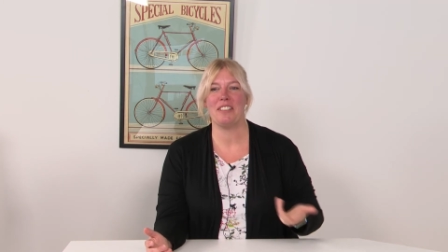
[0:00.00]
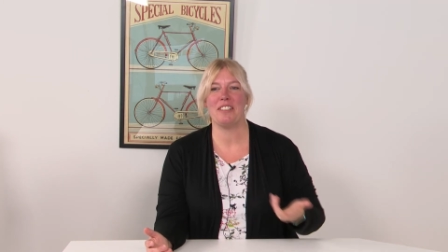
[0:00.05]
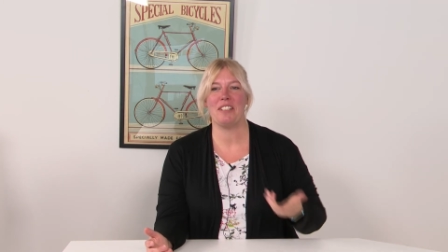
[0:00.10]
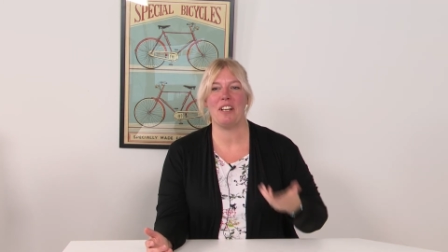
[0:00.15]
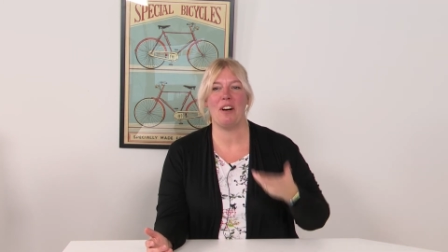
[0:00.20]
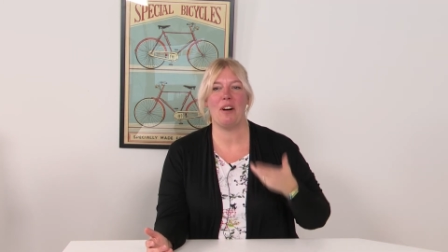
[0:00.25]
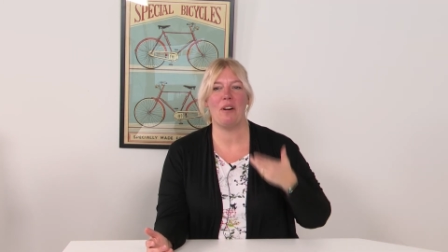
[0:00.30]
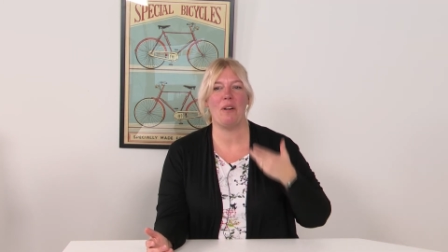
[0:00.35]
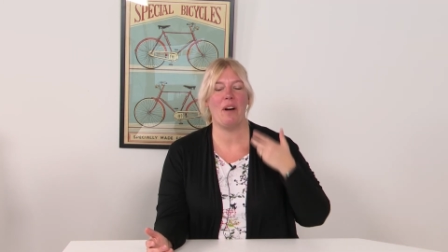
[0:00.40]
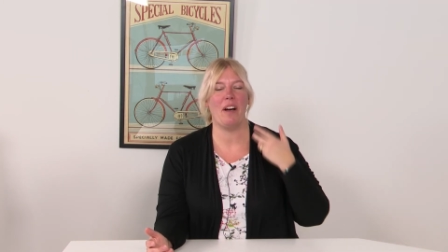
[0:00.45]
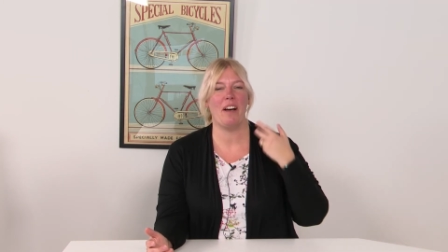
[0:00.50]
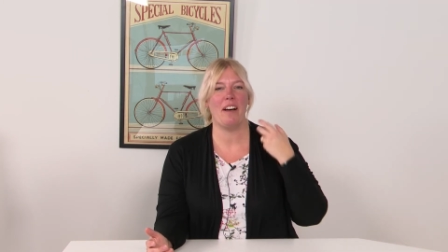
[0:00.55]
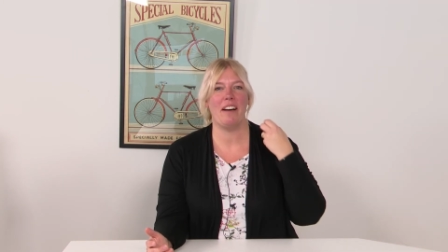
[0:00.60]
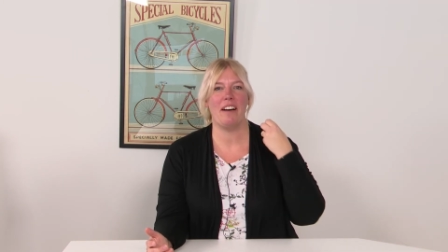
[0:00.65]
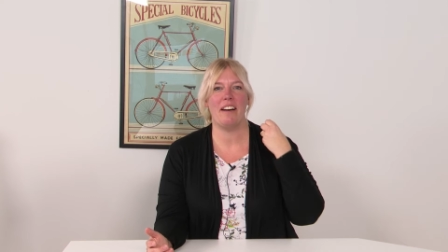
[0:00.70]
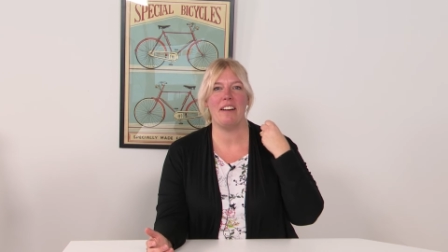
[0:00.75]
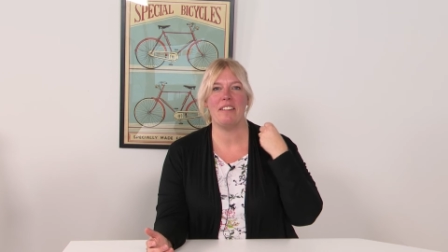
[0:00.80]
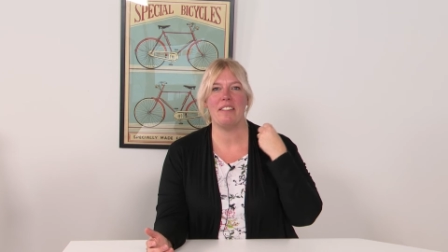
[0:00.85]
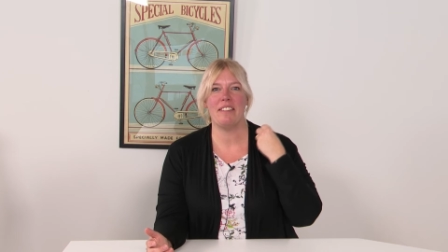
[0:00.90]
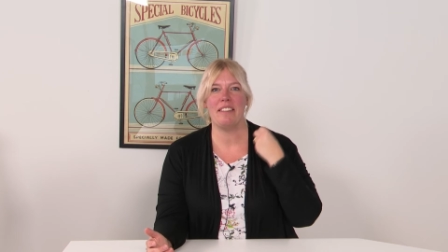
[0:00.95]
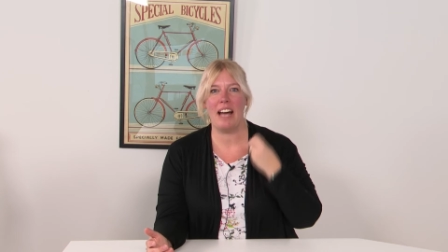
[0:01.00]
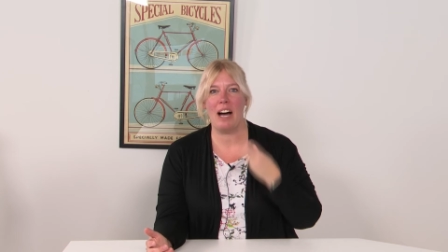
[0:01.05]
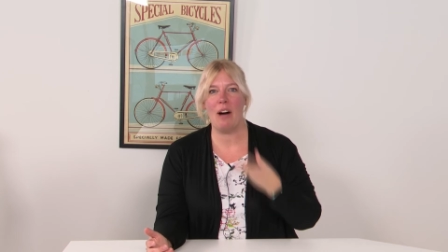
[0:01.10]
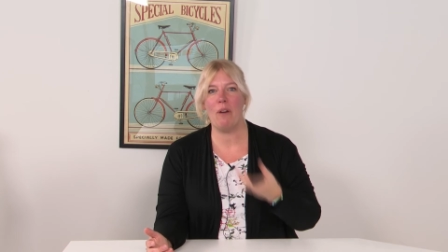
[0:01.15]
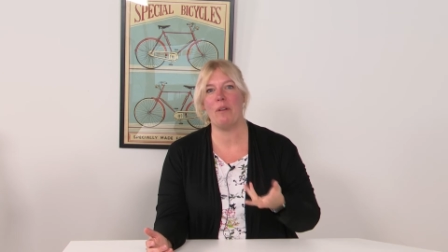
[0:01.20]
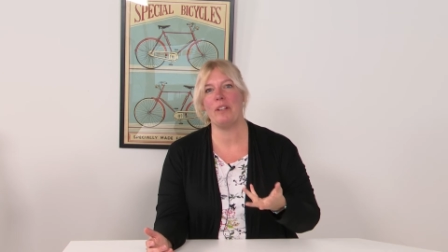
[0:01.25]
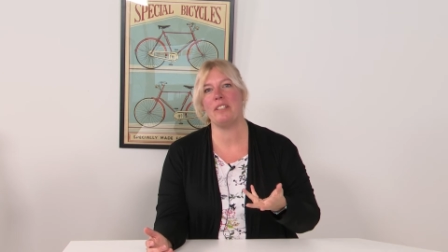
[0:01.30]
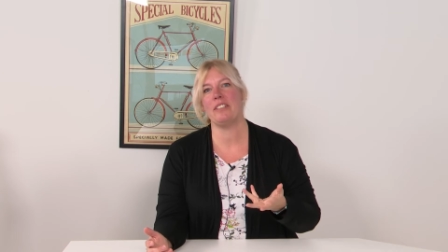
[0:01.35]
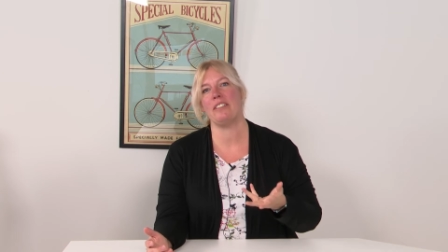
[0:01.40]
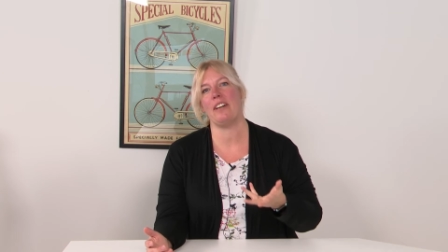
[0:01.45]
So
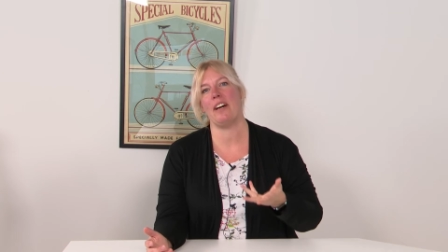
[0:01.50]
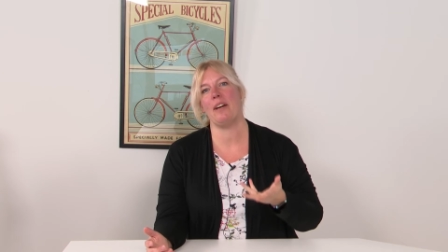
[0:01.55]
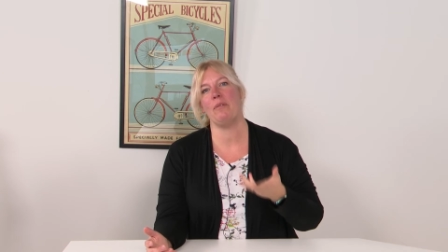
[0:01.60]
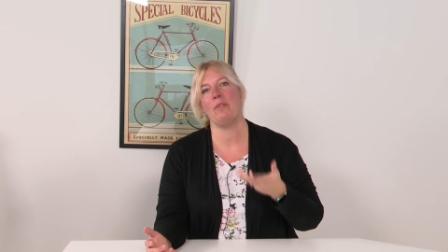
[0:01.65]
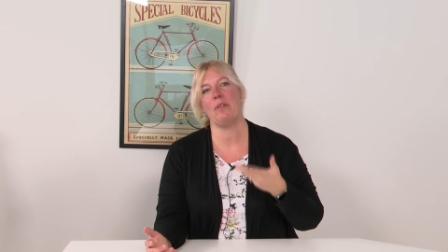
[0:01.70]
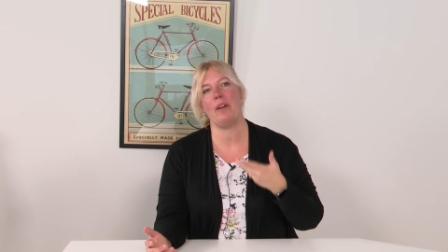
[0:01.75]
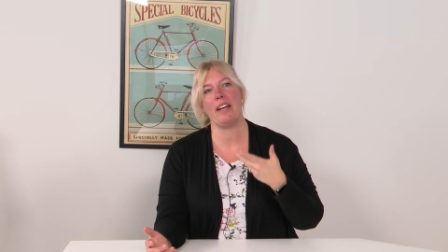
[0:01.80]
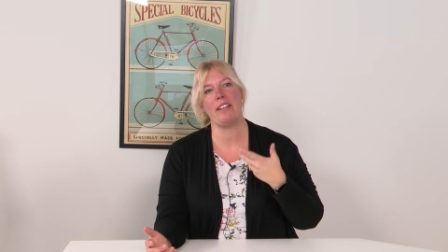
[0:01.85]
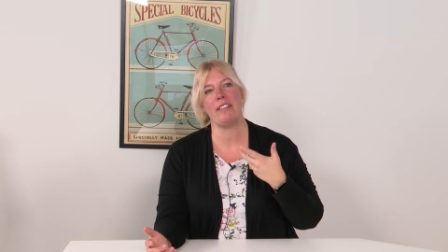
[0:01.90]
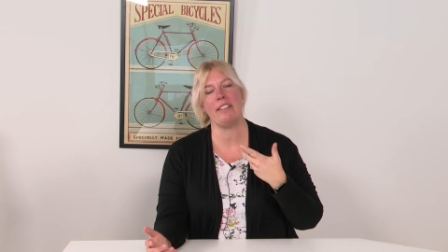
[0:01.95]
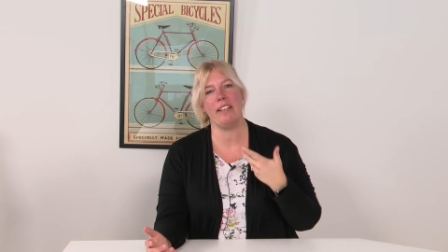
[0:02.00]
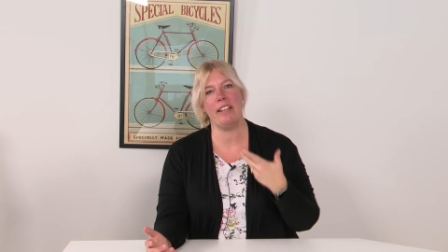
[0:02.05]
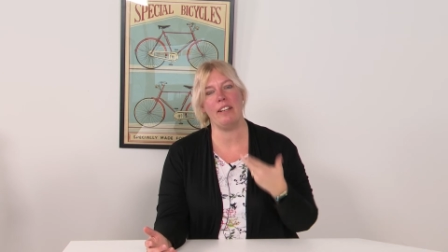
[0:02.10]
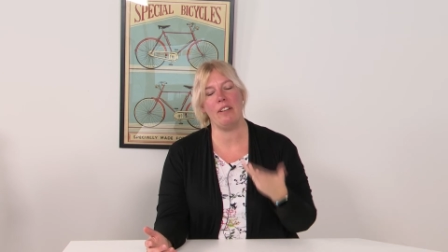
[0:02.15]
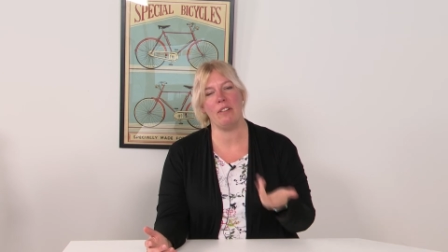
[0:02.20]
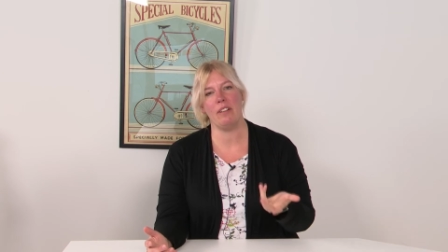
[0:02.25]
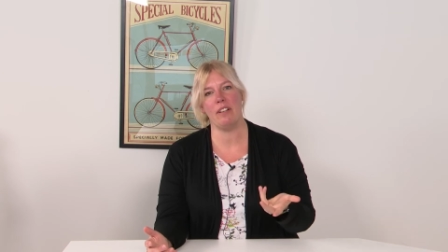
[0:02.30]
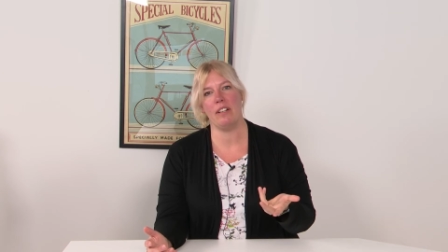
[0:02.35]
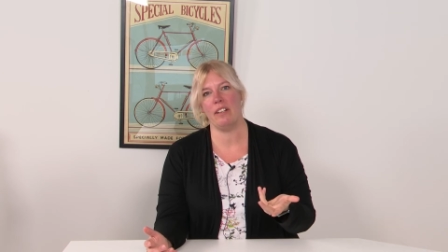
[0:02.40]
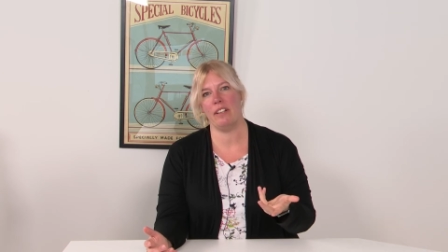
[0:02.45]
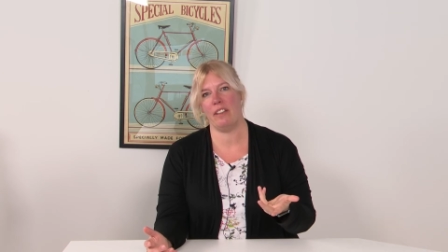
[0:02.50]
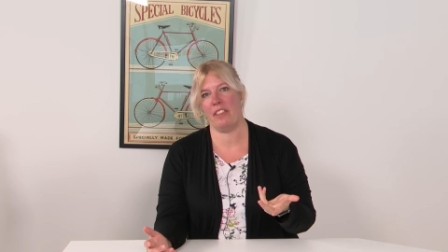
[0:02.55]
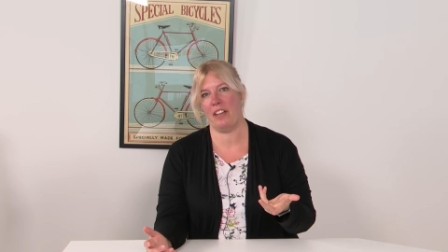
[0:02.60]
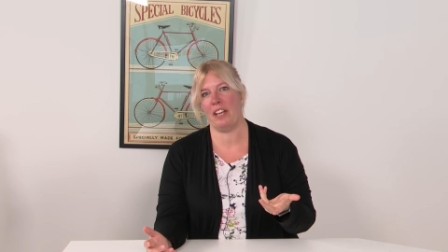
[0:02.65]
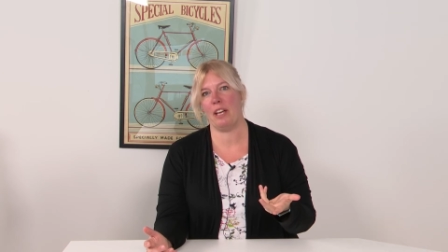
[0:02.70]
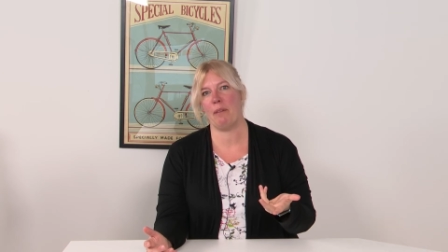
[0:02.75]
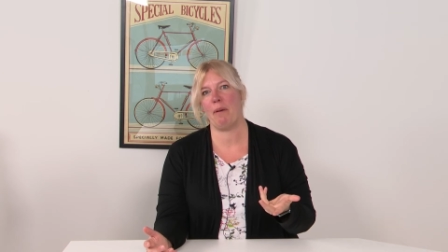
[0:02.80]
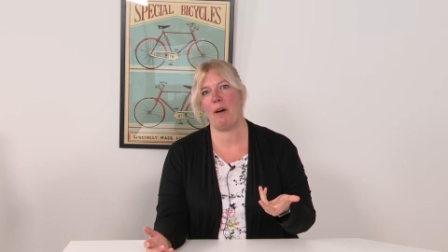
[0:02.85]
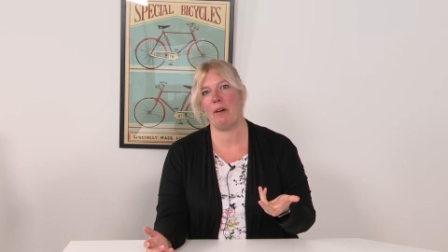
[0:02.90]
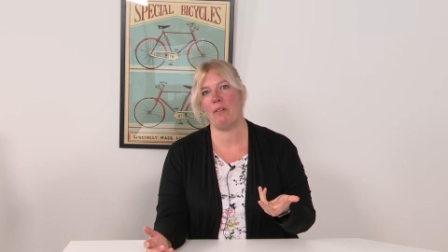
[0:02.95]
now it's time to actually
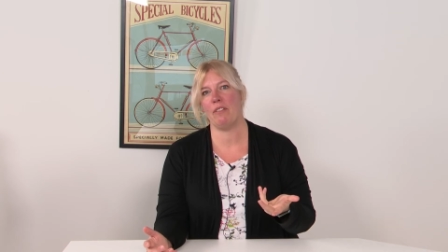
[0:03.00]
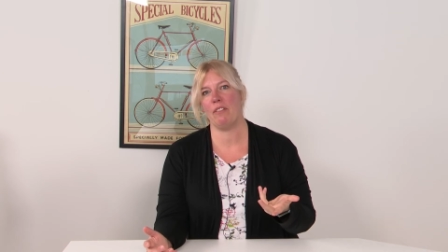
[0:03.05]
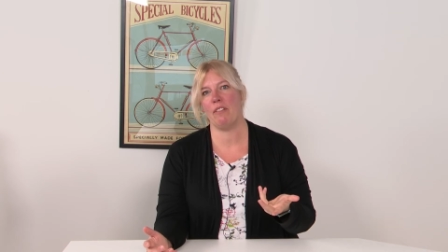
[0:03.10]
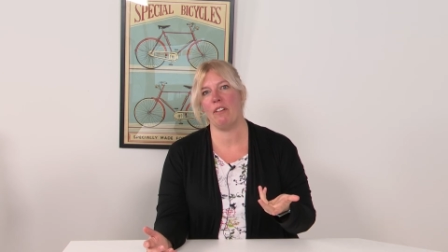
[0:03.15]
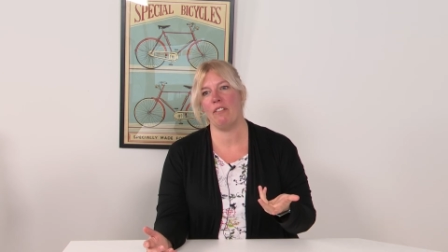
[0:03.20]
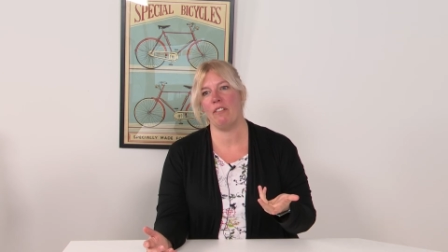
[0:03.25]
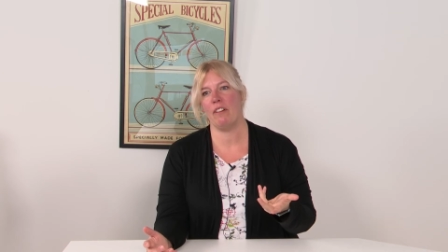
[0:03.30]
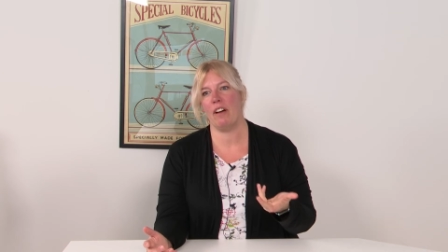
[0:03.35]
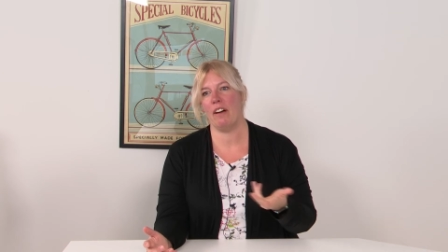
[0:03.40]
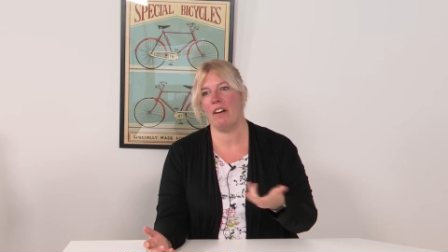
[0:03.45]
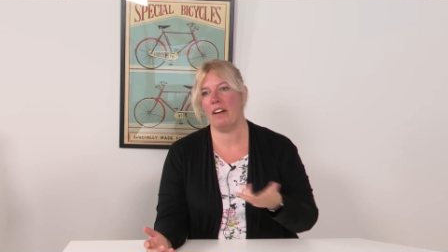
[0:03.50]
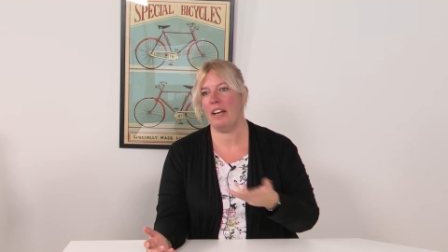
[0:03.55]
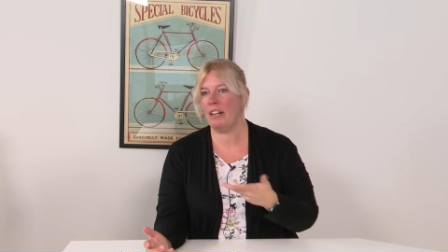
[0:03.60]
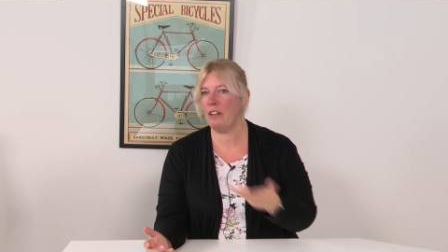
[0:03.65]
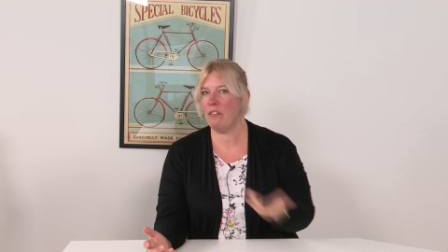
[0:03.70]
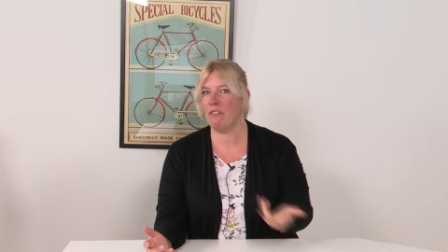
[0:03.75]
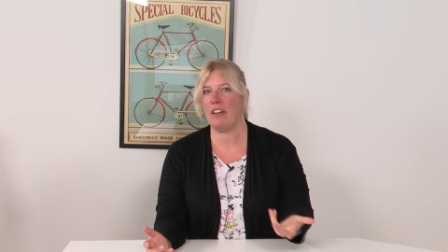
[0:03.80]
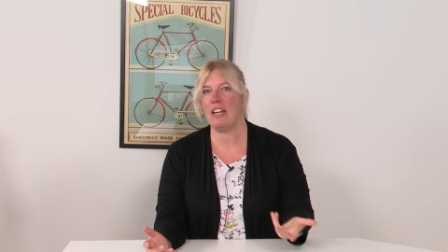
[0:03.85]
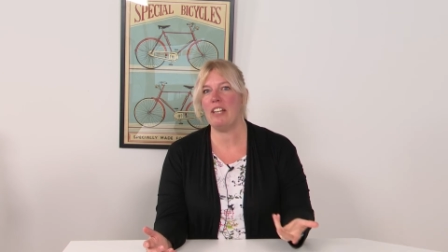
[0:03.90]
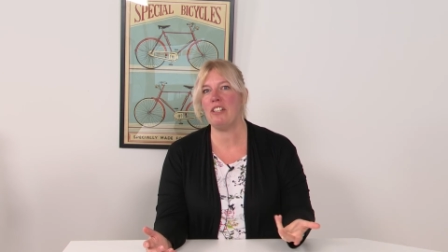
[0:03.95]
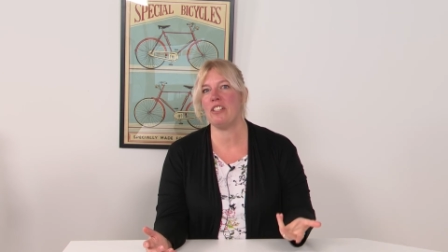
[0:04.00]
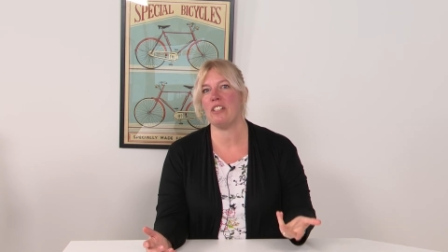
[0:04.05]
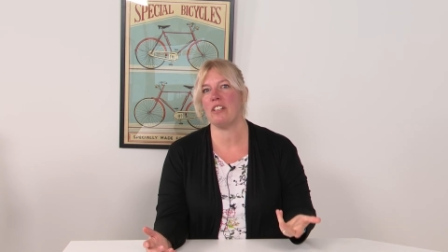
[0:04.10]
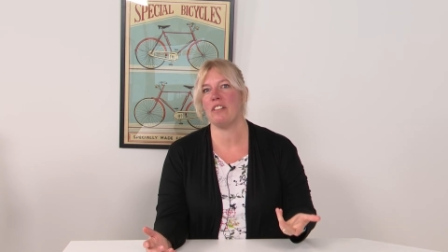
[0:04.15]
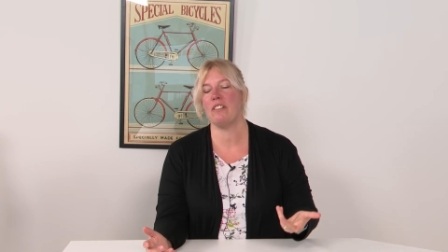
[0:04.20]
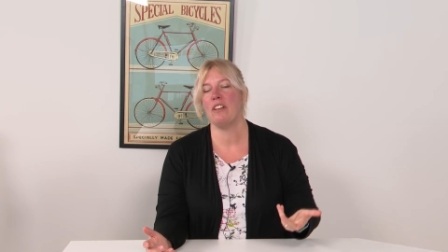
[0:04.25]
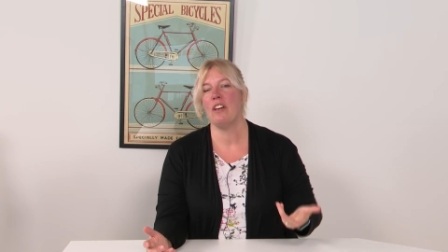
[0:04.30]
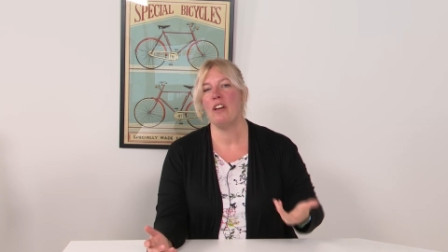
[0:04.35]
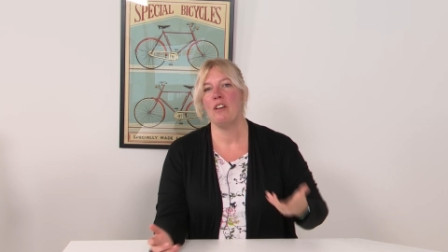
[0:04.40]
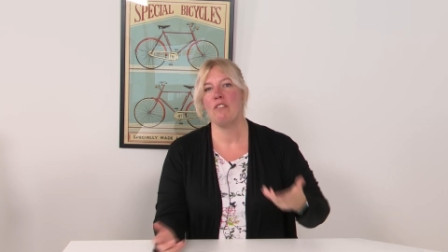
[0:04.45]
think about
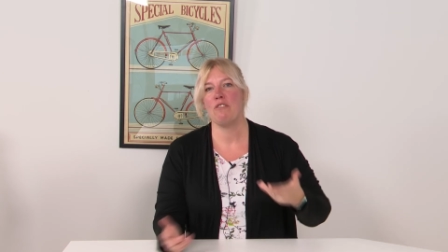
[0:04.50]
innovation.